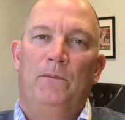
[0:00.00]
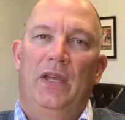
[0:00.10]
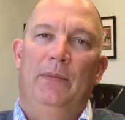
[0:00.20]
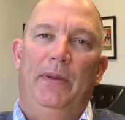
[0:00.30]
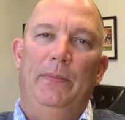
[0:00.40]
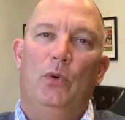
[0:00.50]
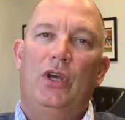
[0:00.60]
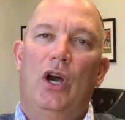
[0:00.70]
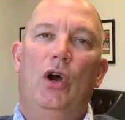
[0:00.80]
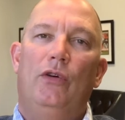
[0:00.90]
And people
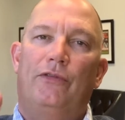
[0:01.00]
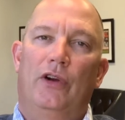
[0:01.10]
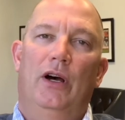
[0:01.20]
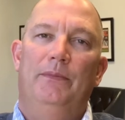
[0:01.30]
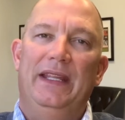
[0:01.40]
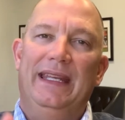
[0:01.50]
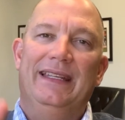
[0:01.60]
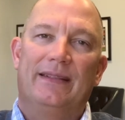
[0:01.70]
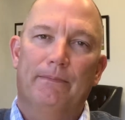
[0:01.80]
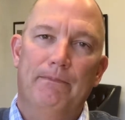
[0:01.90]
go from needing
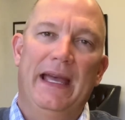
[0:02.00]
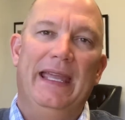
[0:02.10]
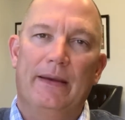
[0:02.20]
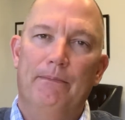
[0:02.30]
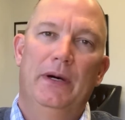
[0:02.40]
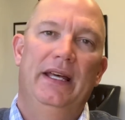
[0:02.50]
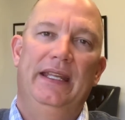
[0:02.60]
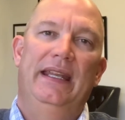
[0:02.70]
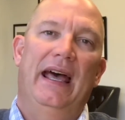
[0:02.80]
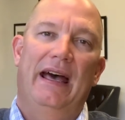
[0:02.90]
to make
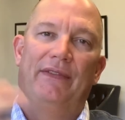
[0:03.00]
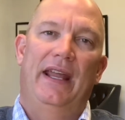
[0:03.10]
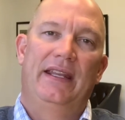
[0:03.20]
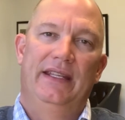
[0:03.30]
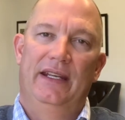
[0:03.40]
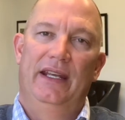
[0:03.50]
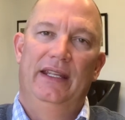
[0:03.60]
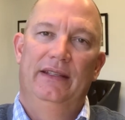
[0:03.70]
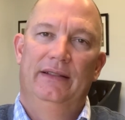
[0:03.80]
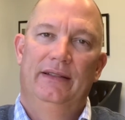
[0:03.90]
money to have an
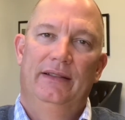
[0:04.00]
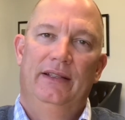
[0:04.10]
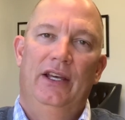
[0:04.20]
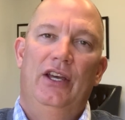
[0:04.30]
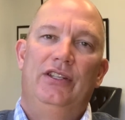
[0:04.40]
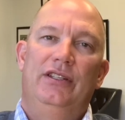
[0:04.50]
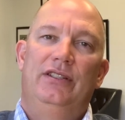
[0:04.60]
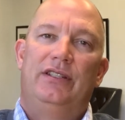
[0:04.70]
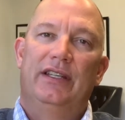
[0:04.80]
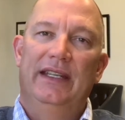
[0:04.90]
identity
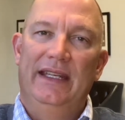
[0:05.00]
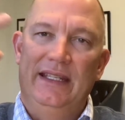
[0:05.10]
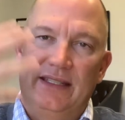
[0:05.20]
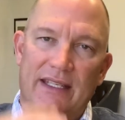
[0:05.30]
to needing to